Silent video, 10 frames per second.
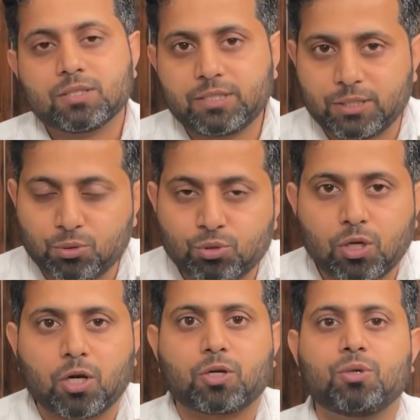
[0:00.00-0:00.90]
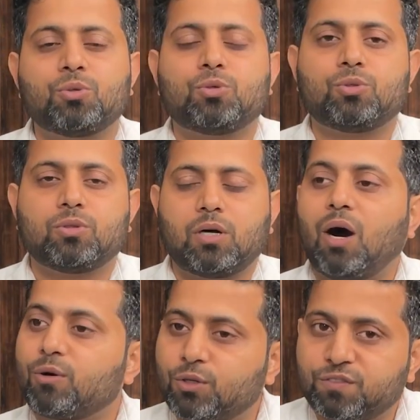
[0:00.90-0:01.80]
they do not know
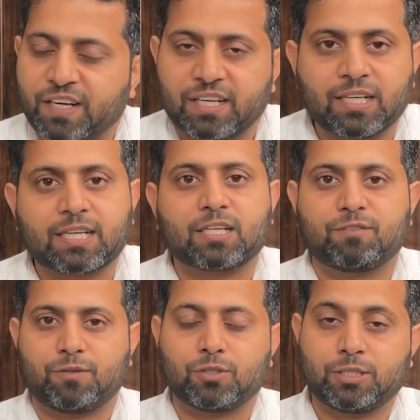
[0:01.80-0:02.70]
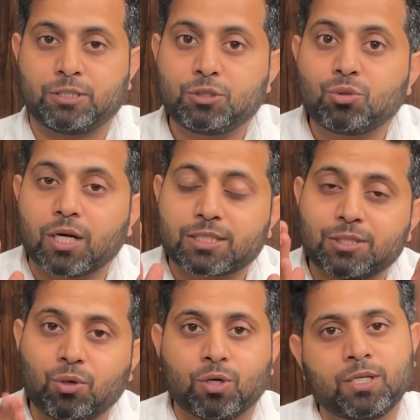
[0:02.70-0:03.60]
how to find electrical flaws, and you are
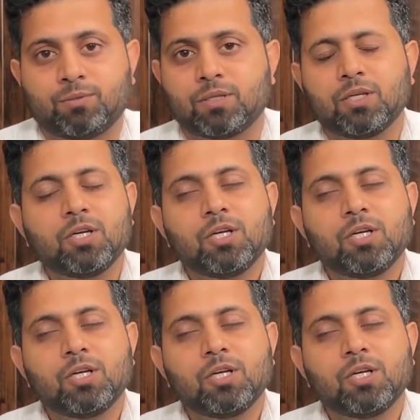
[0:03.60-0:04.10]
the only one.